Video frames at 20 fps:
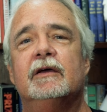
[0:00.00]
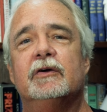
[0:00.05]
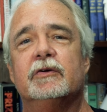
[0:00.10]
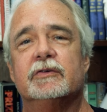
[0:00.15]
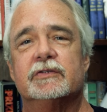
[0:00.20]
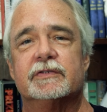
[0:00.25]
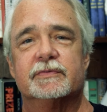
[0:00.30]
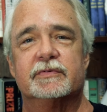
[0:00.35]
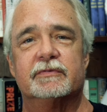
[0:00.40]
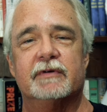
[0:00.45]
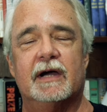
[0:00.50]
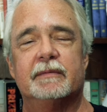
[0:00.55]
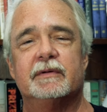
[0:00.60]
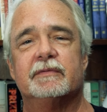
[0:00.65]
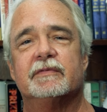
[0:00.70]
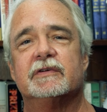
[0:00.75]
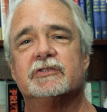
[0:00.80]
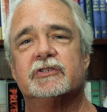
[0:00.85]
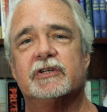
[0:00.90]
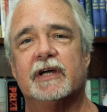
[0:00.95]
who subscribe
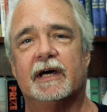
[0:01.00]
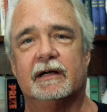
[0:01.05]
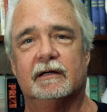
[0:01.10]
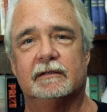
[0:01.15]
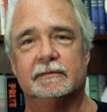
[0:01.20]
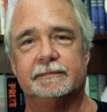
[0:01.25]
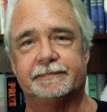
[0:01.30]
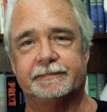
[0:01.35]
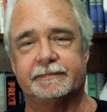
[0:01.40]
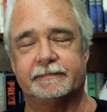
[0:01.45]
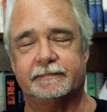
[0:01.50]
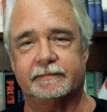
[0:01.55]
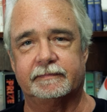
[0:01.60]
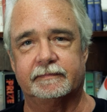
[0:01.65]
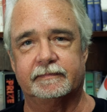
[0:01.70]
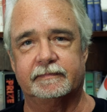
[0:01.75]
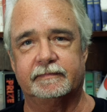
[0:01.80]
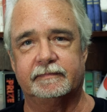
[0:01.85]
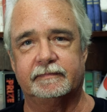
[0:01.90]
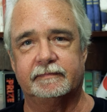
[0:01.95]
to this channel,
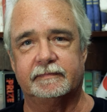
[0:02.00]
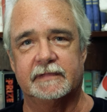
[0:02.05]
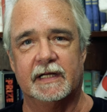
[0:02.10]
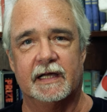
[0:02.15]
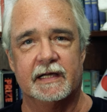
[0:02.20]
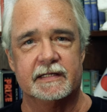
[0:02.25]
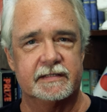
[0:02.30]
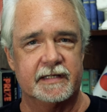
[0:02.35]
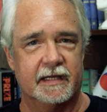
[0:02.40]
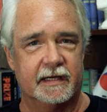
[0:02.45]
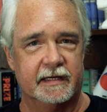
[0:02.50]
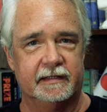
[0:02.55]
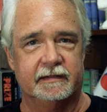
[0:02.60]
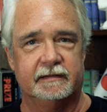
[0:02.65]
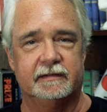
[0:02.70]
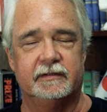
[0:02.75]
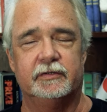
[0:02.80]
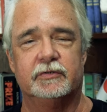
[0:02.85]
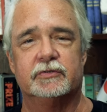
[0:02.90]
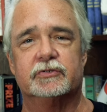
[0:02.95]
as
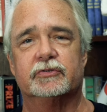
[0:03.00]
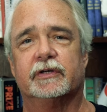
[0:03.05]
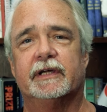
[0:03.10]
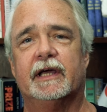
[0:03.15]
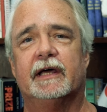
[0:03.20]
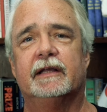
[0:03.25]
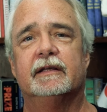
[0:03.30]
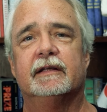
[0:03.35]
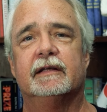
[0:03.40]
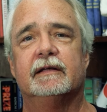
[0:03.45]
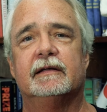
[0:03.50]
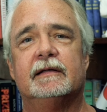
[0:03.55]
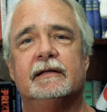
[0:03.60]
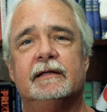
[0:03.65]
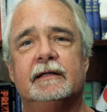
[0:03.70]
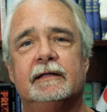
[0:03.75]
I usually end it,